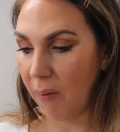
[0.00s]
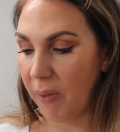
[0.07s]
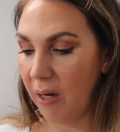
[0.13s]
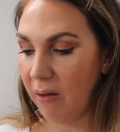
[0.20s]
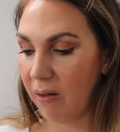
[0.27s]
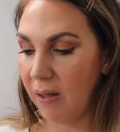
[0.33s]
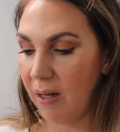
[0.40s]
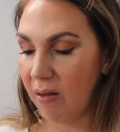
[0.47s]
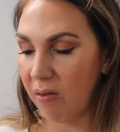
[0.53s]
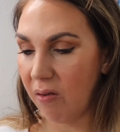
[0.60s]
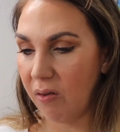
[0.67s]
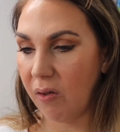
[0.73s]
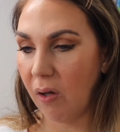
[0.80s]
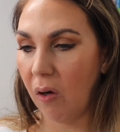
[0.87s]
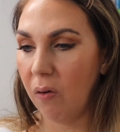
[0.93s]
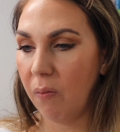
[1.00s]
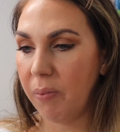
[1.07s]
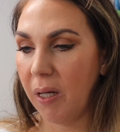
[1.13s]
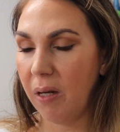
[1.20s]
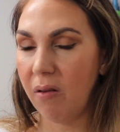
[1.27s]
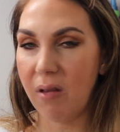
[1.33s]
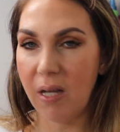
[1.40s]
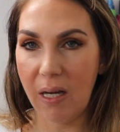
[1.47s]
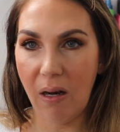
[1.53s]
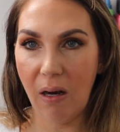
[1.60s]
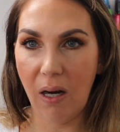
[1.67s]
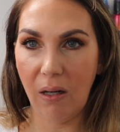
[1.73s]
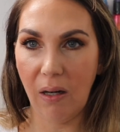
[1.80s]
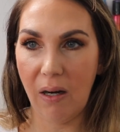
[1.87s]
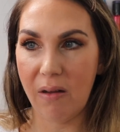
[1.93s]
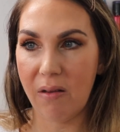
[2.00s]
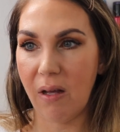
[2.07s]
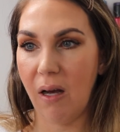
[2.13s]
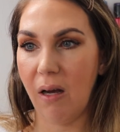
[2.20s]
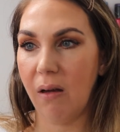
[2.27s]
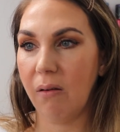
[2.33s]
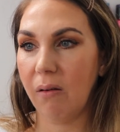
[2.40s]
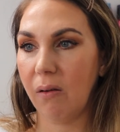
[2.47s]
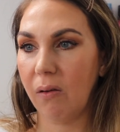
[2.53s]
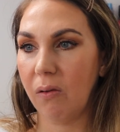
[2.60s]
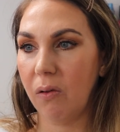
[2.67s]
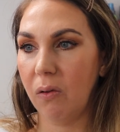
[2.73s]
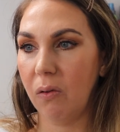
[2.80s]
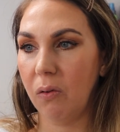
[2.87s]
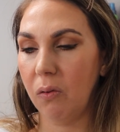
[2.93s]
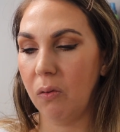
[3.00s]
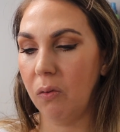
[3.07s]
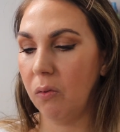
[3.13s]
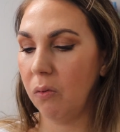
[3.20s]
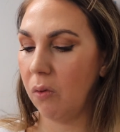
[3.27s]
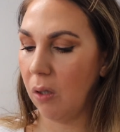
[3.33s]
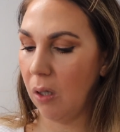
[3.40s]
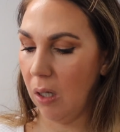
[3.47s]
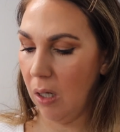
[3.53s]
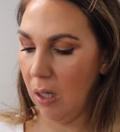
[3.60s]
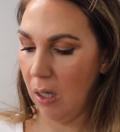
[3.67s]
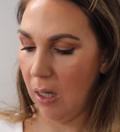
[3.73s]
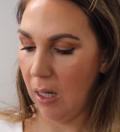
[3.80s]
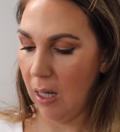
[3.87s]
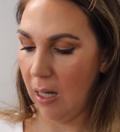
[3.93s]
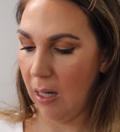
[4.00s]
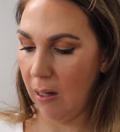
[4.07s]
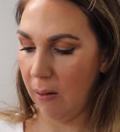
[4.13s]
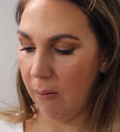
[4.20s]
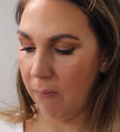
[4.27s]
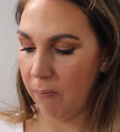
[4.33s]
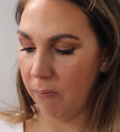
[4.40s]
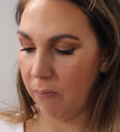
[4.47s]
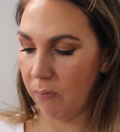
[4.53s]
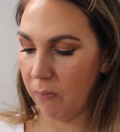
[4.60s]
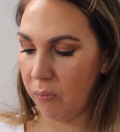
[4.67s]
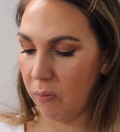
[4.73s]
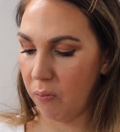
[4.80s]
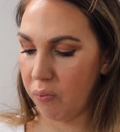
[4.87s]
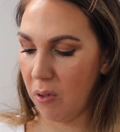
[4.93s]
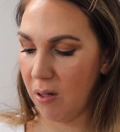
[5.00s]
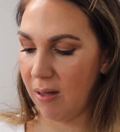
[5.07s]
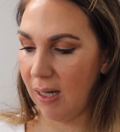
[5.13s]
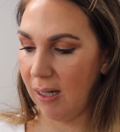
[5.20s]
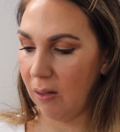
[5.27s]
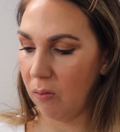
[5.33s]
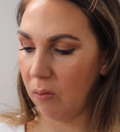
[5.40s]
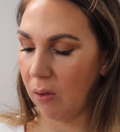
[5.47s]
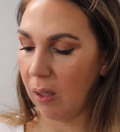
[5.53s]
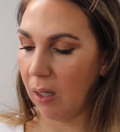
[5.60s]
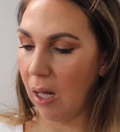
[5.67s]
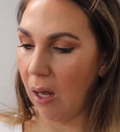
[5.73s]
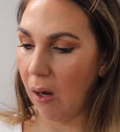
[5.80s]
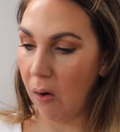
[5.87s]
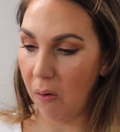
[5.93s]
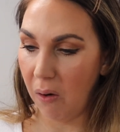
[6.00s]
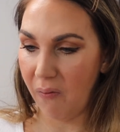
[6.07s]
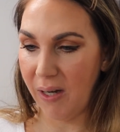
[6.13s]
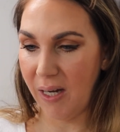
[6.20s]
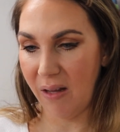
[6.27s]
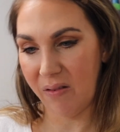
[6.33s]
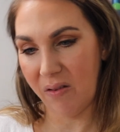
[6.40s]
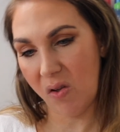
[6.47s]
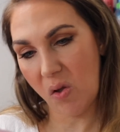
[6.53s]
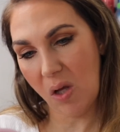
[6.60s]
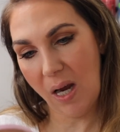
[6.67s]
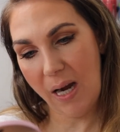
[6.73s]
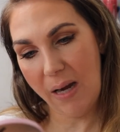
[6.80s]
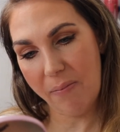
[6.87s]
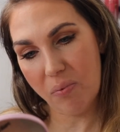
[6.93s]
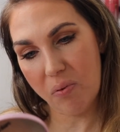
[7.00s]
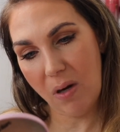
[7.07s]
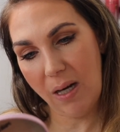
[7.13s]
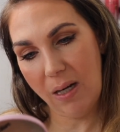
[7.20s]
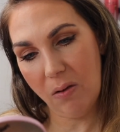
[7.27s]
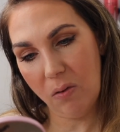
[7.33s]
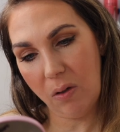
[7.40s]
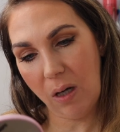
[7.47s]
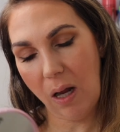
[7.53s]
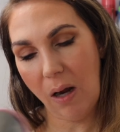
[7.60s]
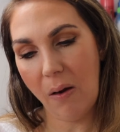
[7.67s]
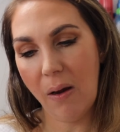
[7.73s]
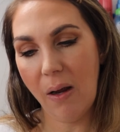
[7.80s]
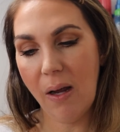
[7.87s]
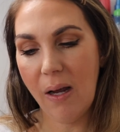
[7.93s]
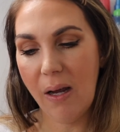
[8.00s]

I'm using this Doll Beauty highlighter called Pretty Little Glow. I think that's the shade, Pretty Little Glow.